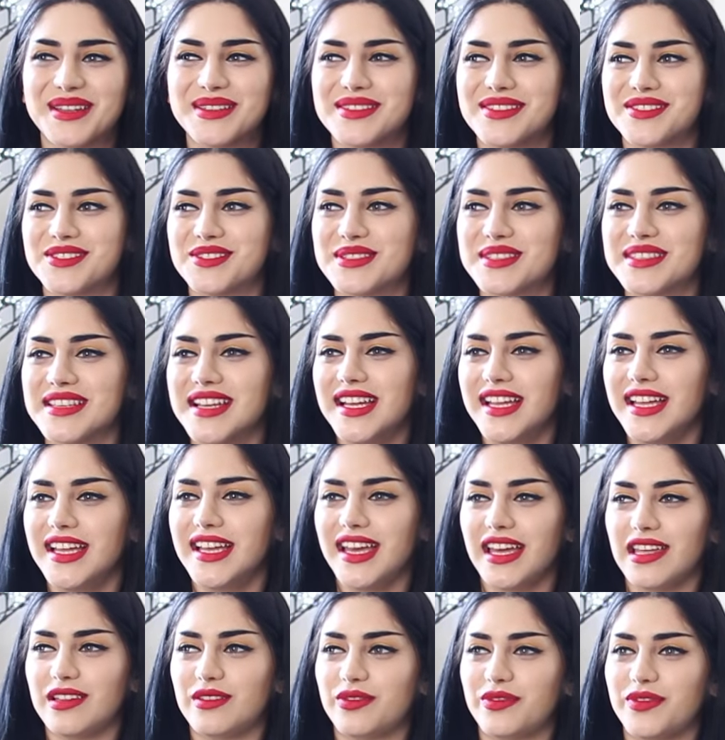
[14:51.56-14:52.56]
it just,
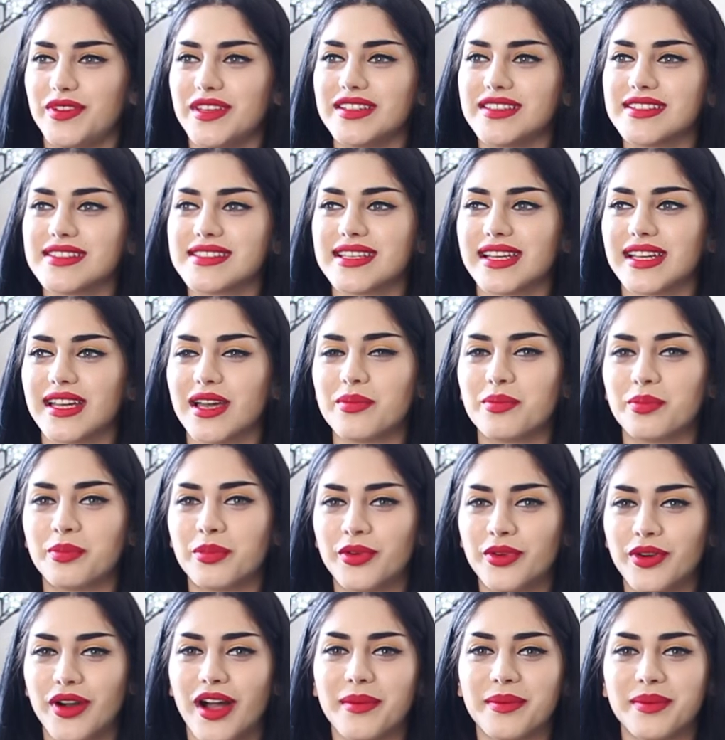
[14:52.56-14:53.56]
it feels like a
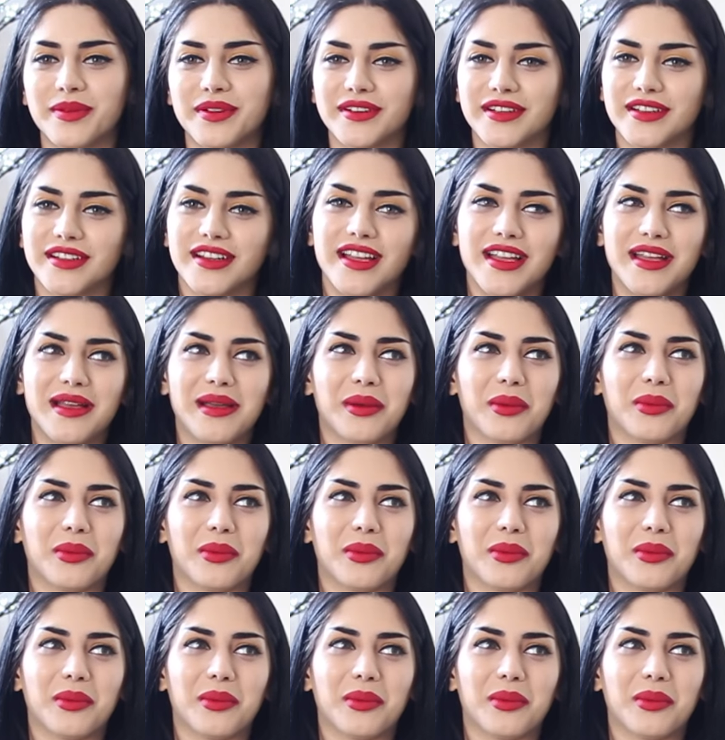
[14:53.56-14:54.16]
proper,